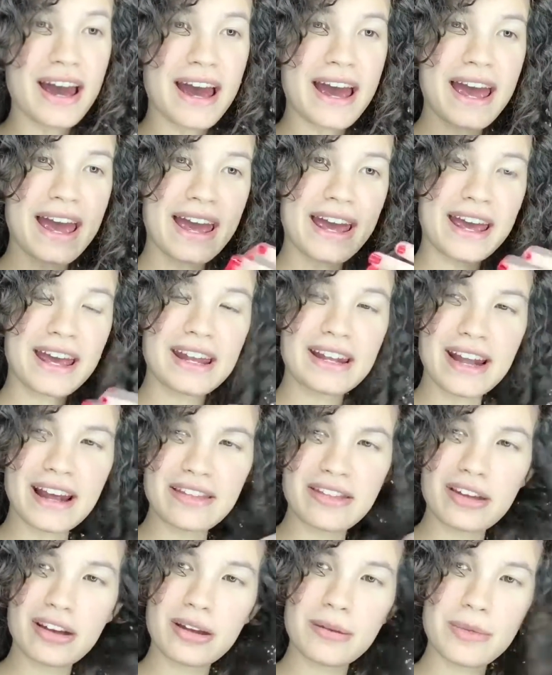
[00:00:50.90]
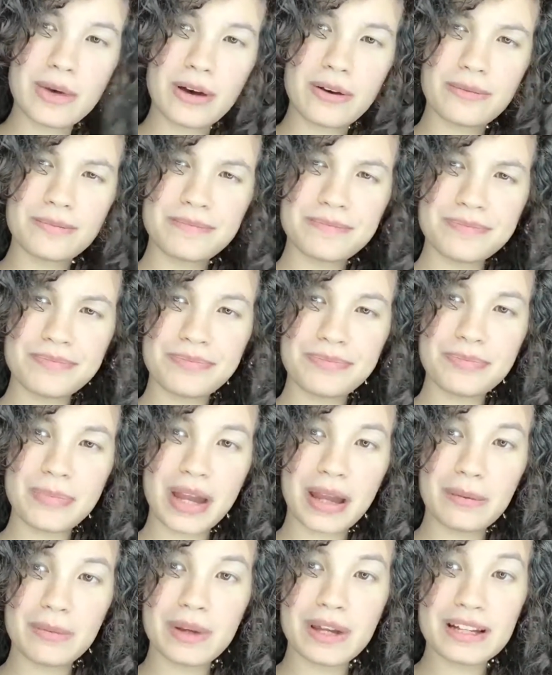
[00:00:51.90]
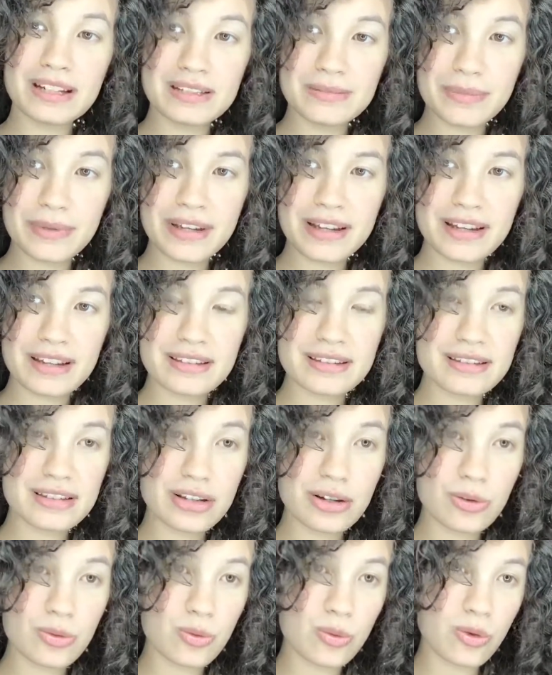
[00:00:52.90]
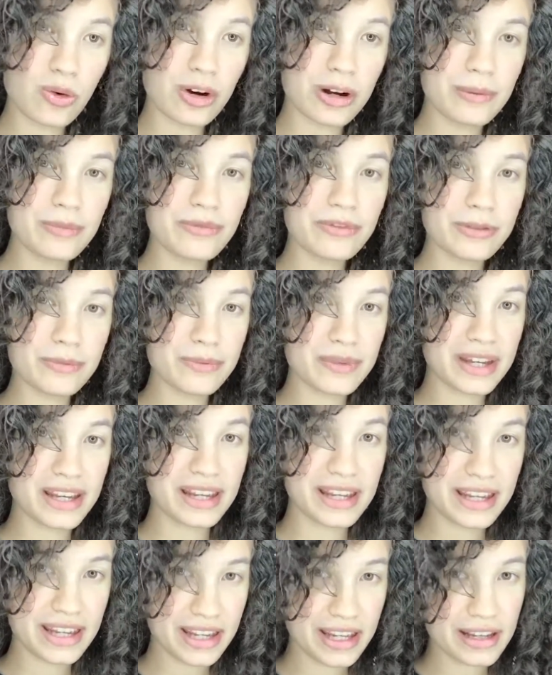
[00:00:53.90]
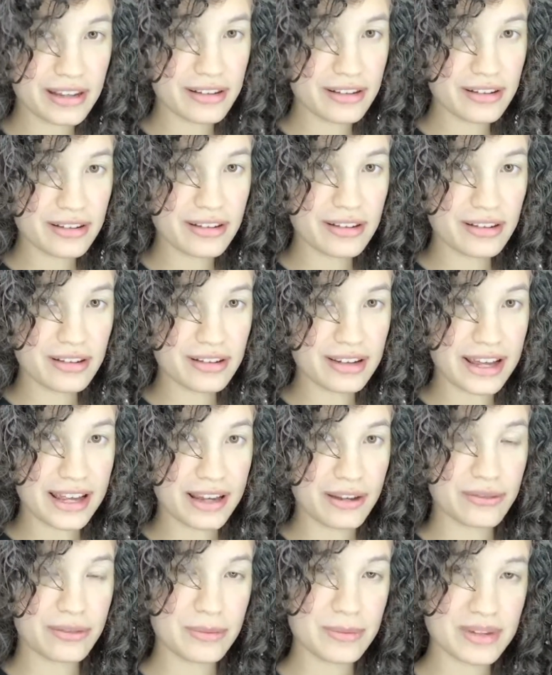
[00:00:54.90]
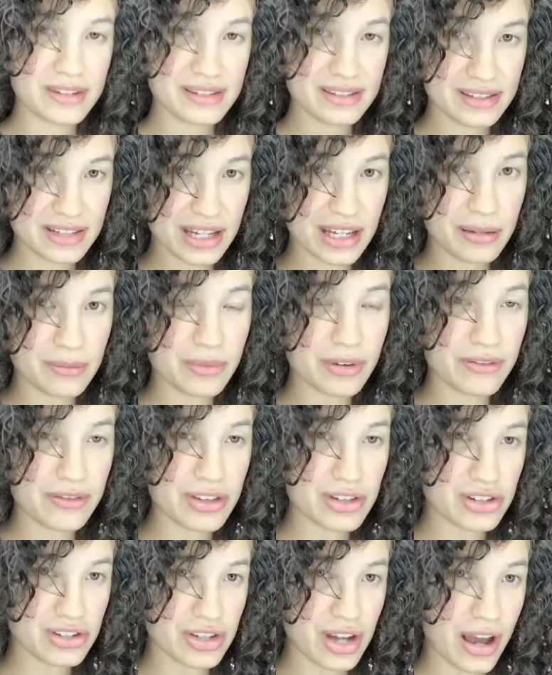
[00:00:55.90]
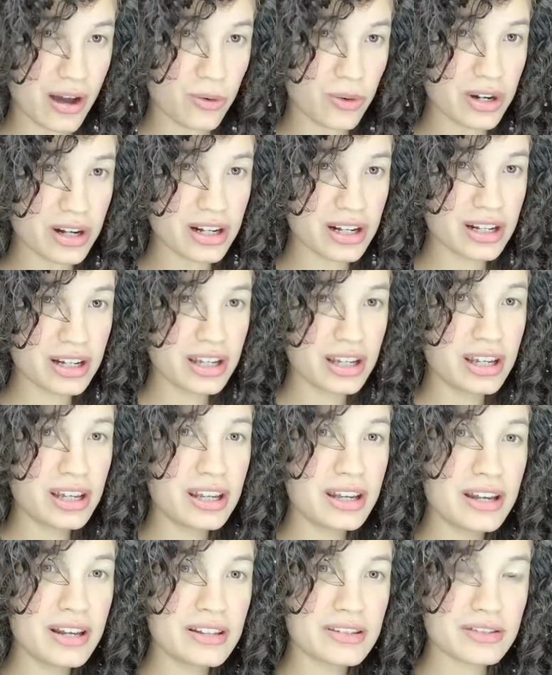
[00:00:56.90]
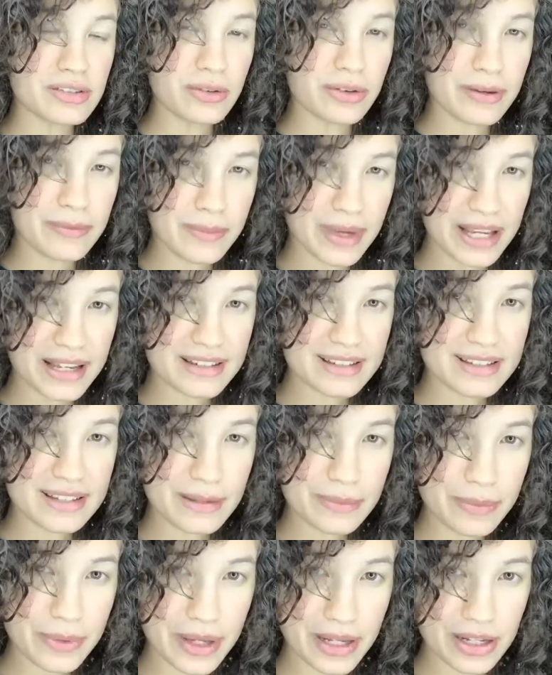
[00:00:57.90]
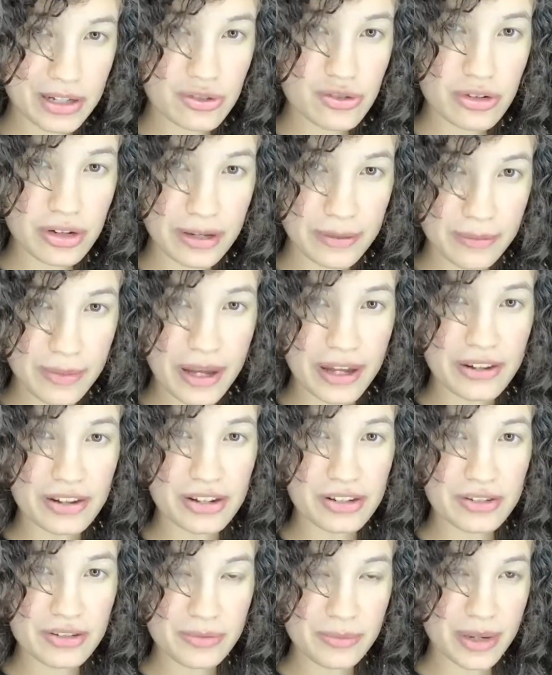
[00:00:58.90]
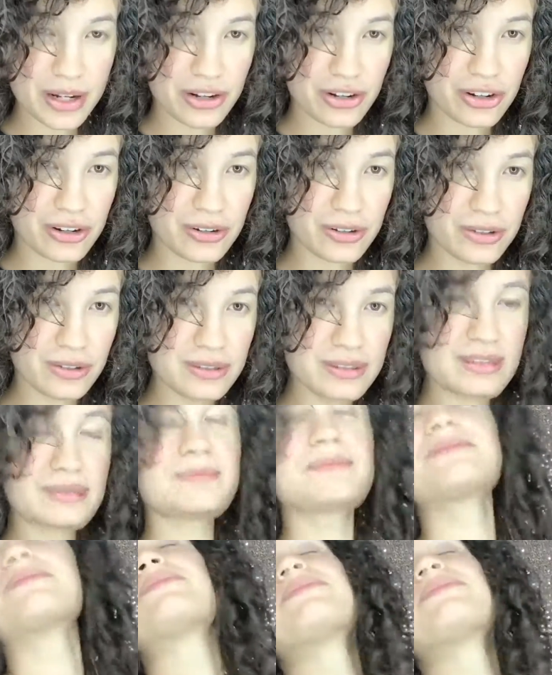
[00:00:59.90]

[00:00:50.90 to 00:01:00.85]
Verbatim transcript: and I thought about hmm maybe it's because they're warm from the heat like from the steam of the shower so it makes it penetrate better into my curls.